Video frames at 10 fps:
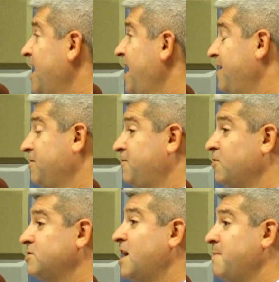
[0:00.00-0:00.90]
And for the
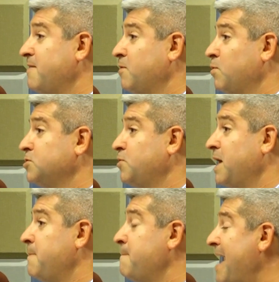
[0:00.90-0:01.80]
first time ever, we're doing
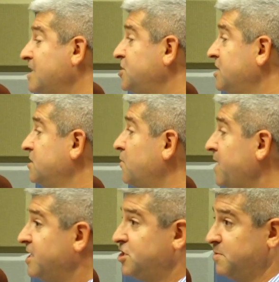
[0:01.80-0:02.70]
a matching
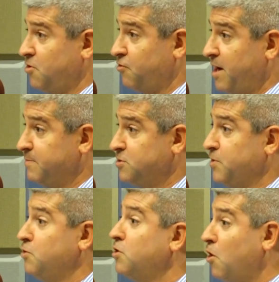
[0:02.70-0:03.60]
donation program. So
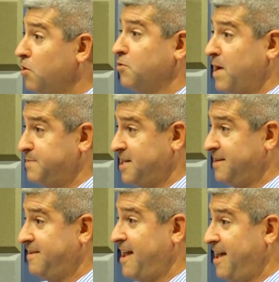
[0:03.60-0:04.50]
when you go to the website
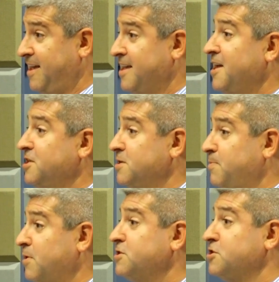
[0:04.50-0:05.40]
today to
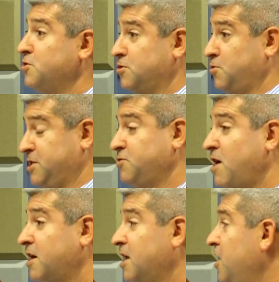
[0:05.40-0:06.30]
purchase your toy
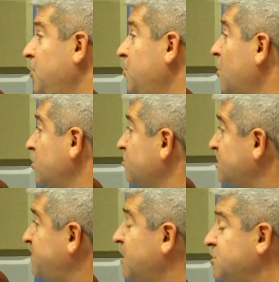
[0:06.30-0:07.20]
truck, you can also
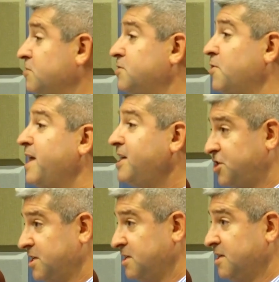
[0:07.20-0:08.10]
sponsor a
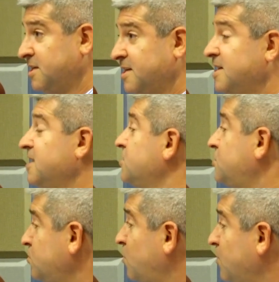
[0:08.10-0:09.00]
donation
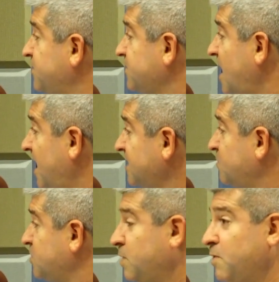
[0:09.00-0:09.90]
2 toys for Tots,
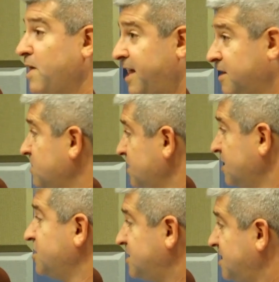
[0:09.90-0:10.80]
which we will handle the
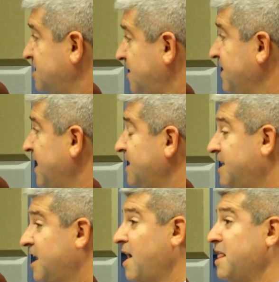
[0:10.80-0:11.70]
logistics of and get it
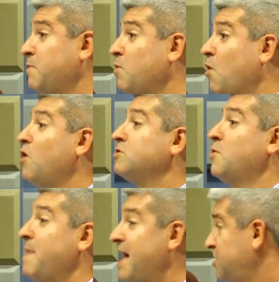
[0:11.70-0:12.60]
there. And then we will also
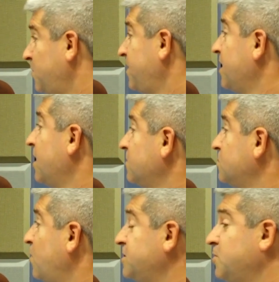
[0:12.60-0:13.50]
match it with another
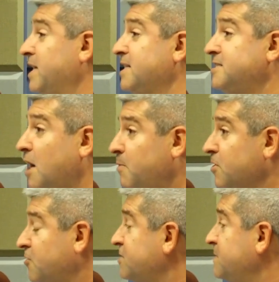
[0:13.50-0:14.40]
toy so we can double
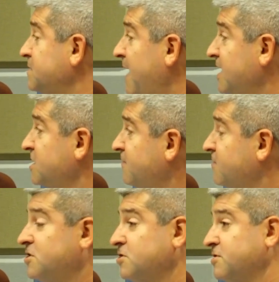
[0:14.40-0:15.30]
the Christmas magic for
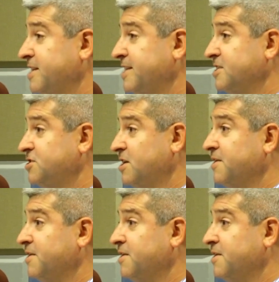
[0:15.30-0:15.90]
children in need this year.